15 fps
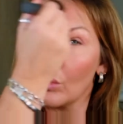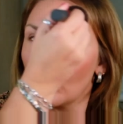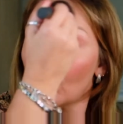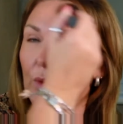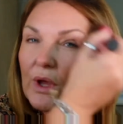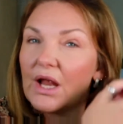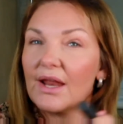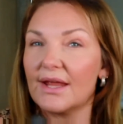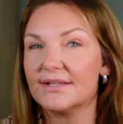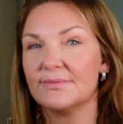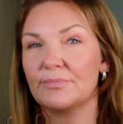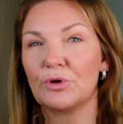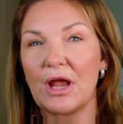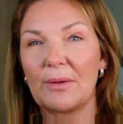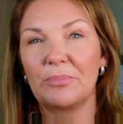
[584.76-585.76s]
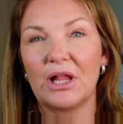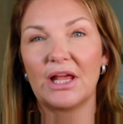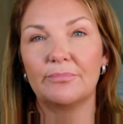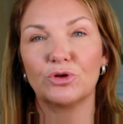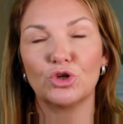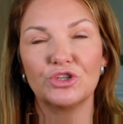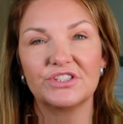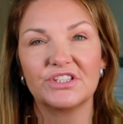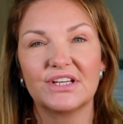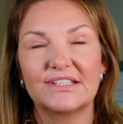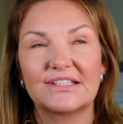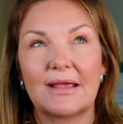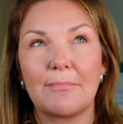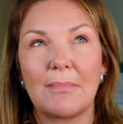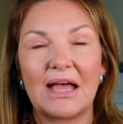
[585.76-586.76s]
The way I like to apply bronzer is,
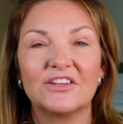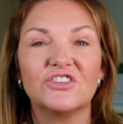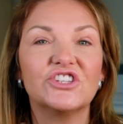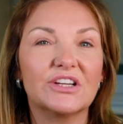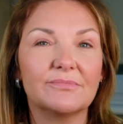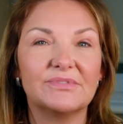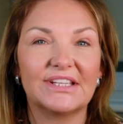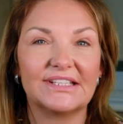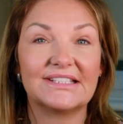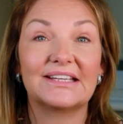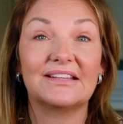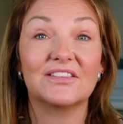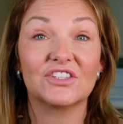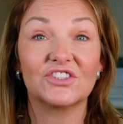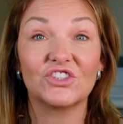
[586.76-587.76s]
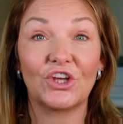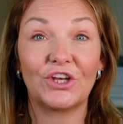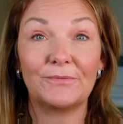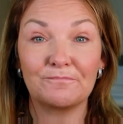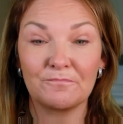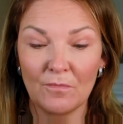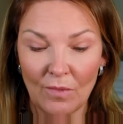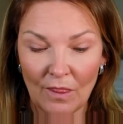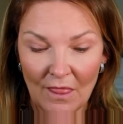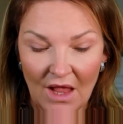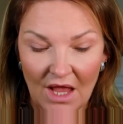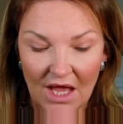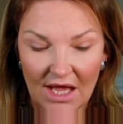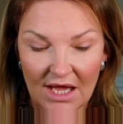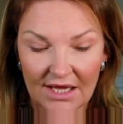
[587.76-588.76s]
I imagine I'm sitting in the sun,
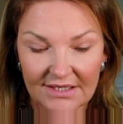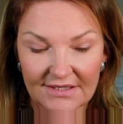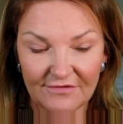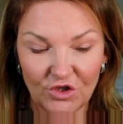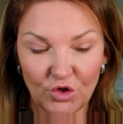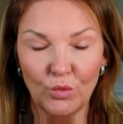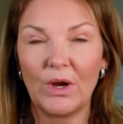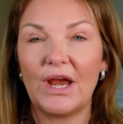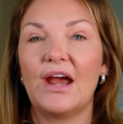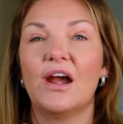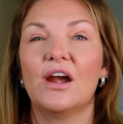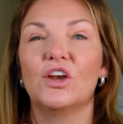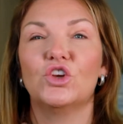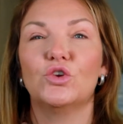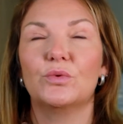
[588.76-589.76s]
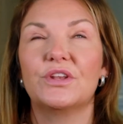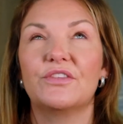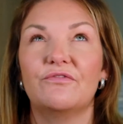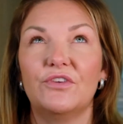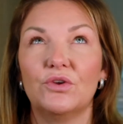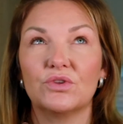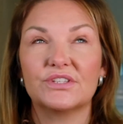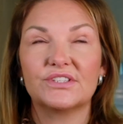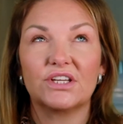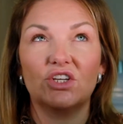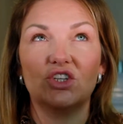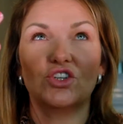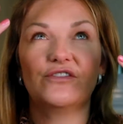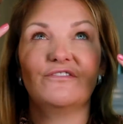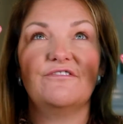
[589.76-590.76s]
and if you were, you would feel the sun
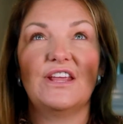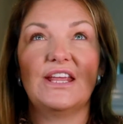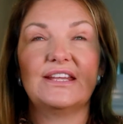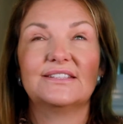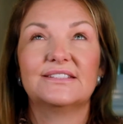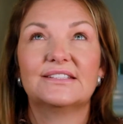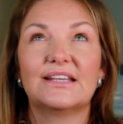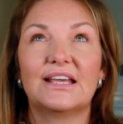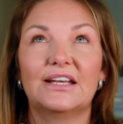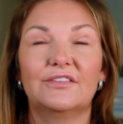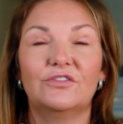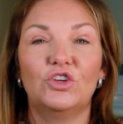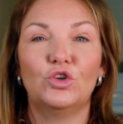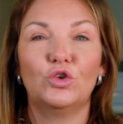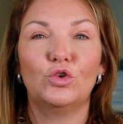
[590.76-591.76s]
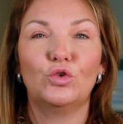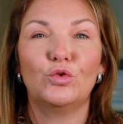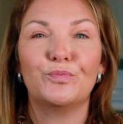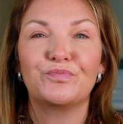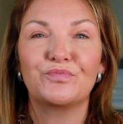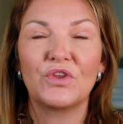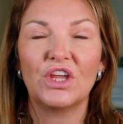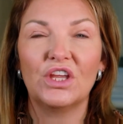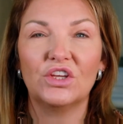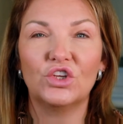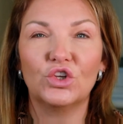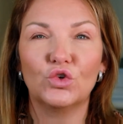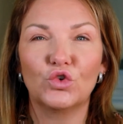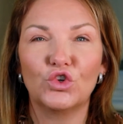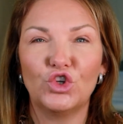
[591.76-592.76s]
in your face, and if you
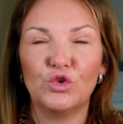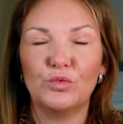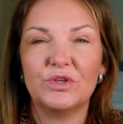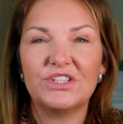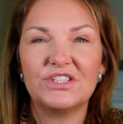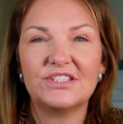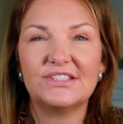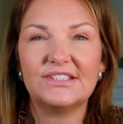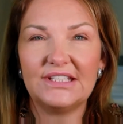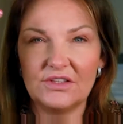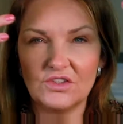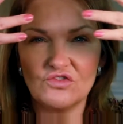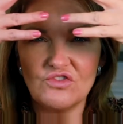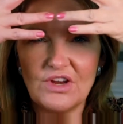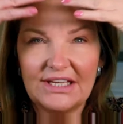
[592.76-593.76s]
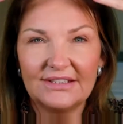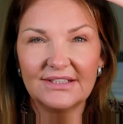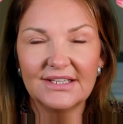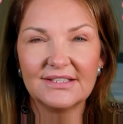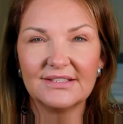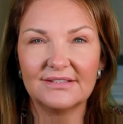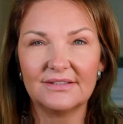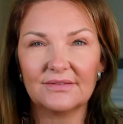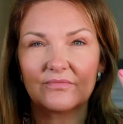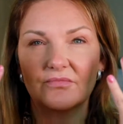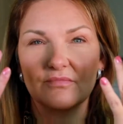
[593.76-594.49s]
know, you would see the redness